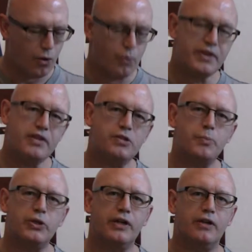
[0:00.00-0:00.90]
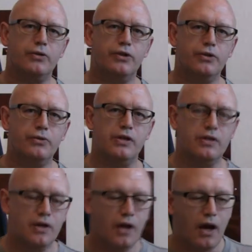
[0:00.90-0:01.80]
with this particular unit,
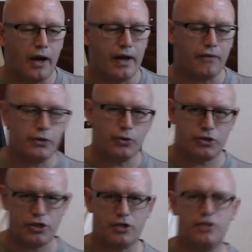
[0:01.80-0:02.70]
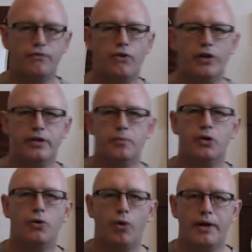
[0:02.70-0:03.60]
I have to adjust the volume
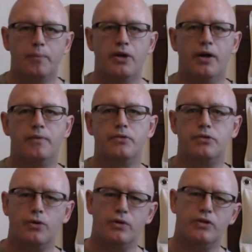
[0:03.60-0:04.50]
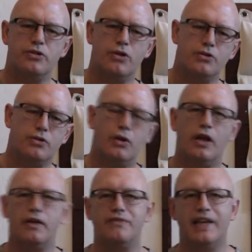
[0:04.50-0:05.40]
quite a bit. So there's also a
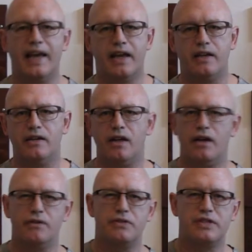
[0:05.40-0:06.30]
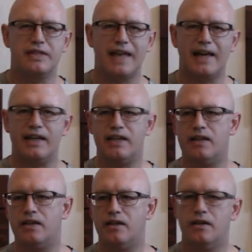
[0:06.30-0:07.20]
lot of gain, a lot of
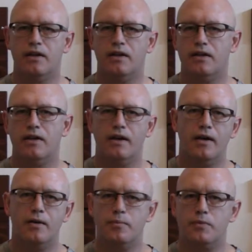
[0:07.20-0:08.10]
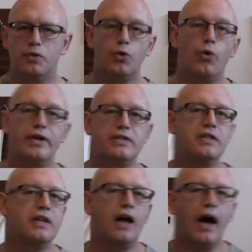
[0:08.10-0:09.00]
staticky noise
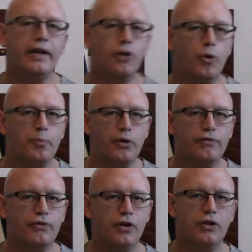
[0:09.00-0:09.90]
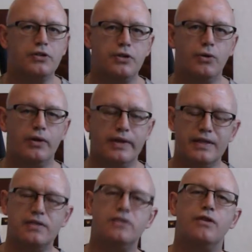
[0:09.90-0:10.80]
that I don't prefer. So
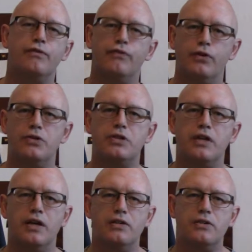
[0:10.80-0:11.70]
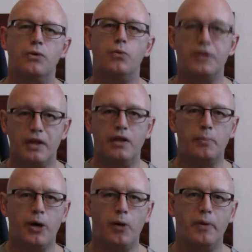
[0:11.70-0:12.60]
this is the first test with the
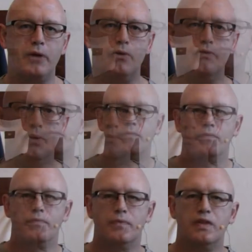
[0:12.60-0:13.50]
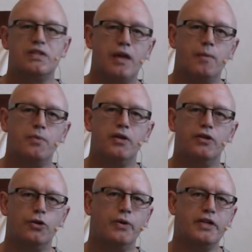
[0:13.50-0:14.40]
lapel microphone. The same
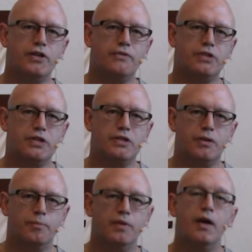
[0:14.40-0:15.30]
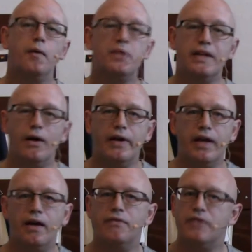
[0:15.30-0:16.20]
UHF system, but now I
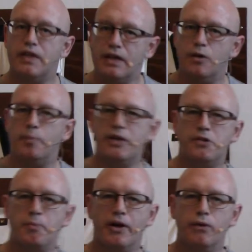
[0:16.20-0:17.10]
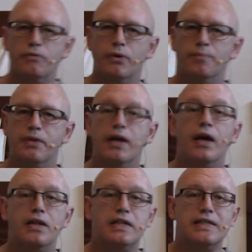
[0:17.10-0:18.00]
have the earpiece microphone.
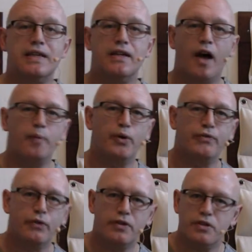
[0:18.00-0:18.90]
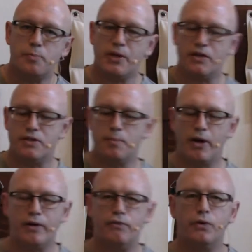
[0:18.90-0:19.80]
As I said, I prefer this because the
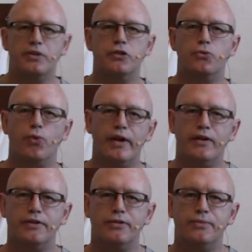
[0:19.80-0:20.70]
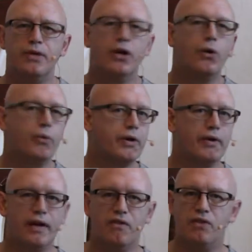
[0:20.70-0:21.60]
microphone is right on you. We
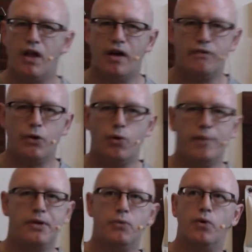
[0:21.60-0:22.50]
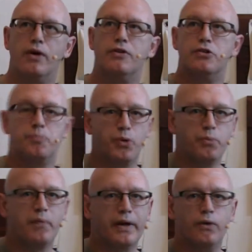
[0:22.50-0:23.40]
don't have a lot of equipment where there's
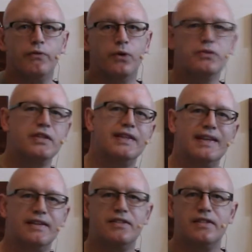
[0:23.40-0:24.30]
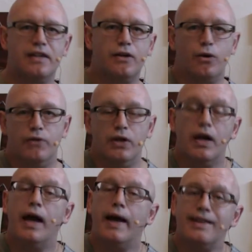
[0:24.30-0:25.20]
boom microphones and things sitting over,
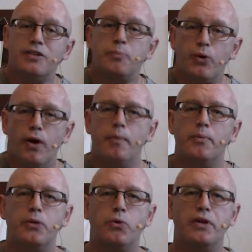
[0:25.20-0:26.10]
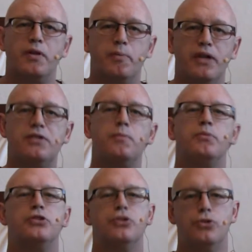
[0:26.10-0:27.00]
and that's probably one of the best,
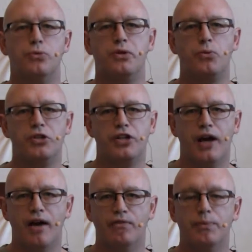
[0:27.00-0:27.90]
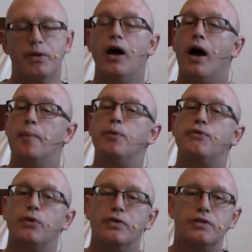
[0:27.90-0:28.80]
but you do with what you have. I
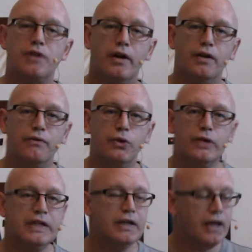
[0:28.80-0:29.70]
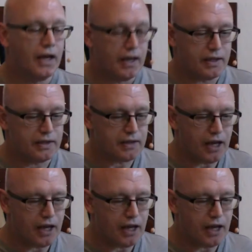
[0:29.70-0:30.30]
prefer this kind of unit. It